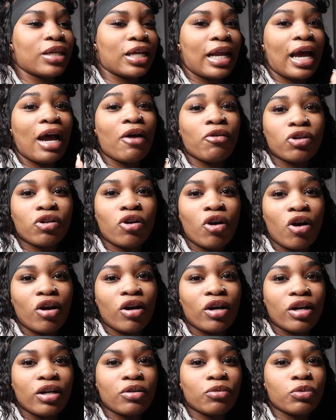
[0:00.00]
And our
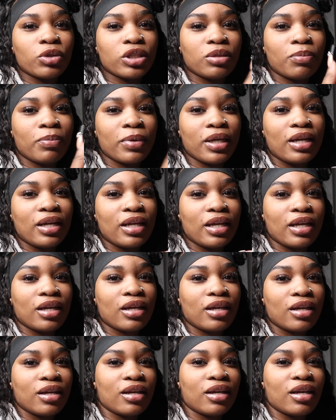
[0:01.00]
car was
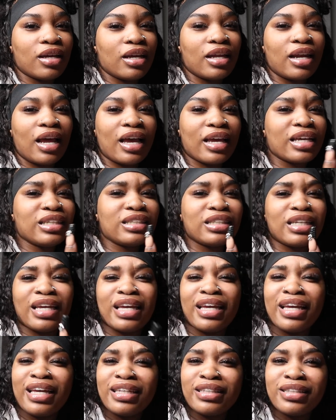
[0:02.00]
spinning, and I guess
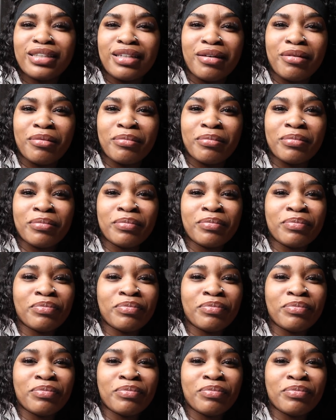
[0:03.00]
it hit some.